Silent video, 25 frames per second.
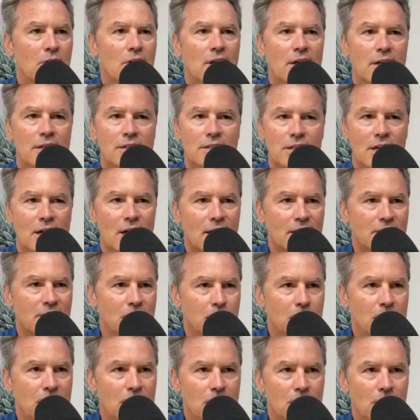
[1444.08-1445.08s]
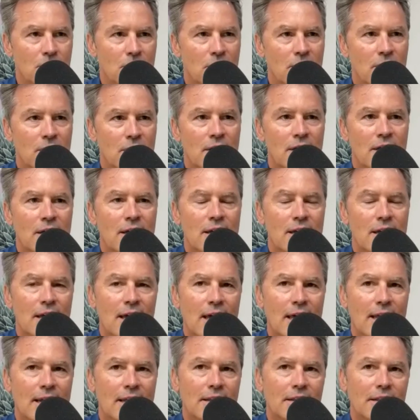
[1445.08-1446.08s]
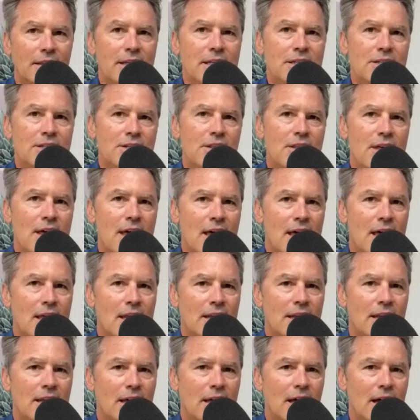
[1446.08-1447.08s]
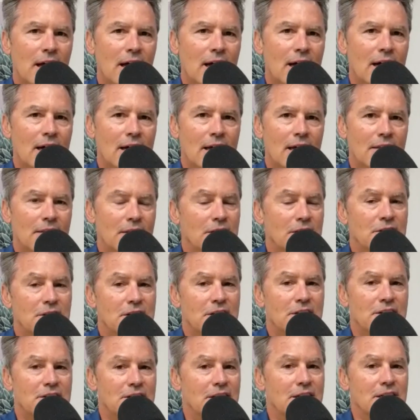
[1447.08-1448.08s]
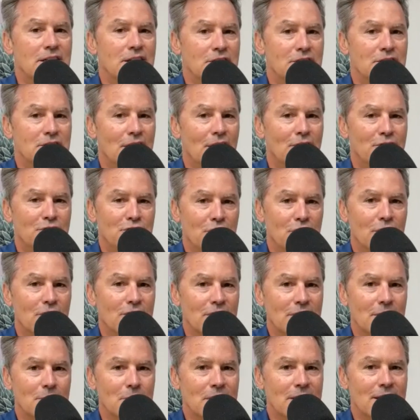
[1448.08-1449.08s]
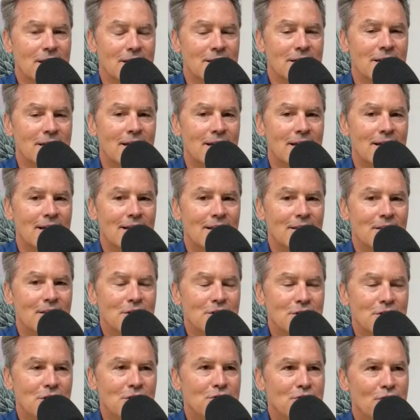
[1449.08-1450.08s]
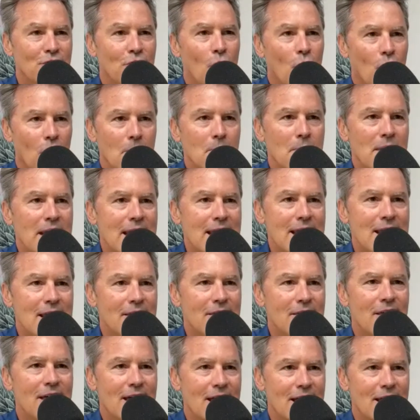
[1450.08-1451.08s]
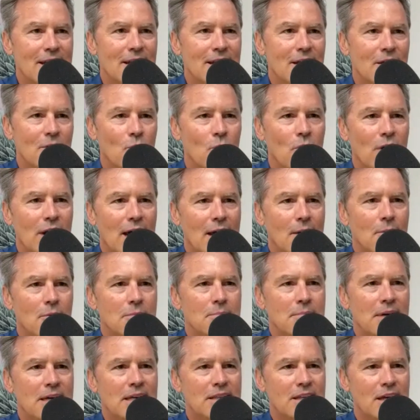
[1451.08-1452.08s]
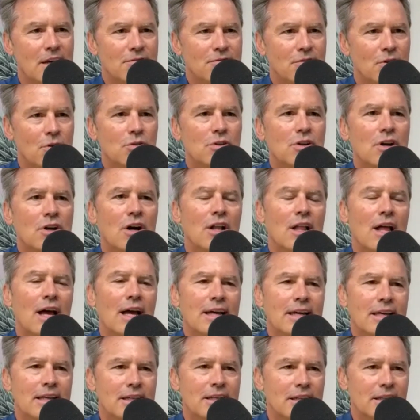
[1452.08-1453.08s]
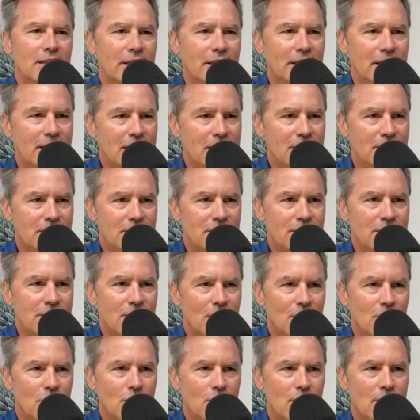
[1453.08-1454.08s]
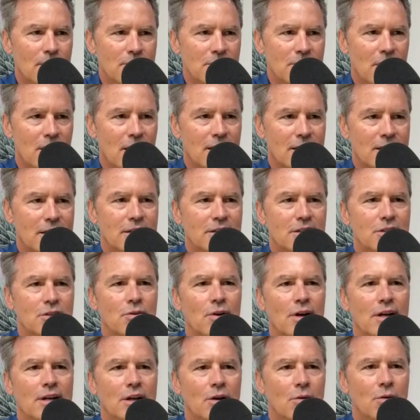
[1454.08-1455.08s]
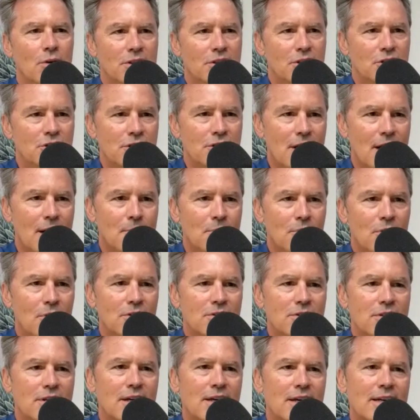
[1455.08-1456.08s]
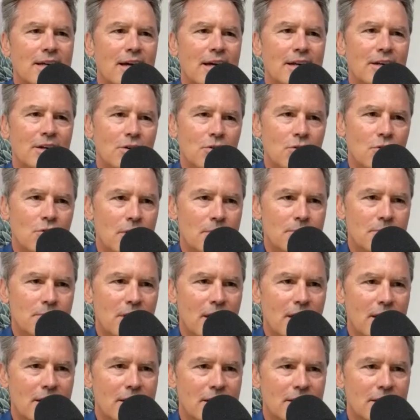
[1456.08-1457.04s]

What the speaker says: and talk to people. And at least then, and this is self-serving, because this is for me then, when I would make that phone call, I could at least know who I'm talking to. I know what the shop looks like. I know who I'm talking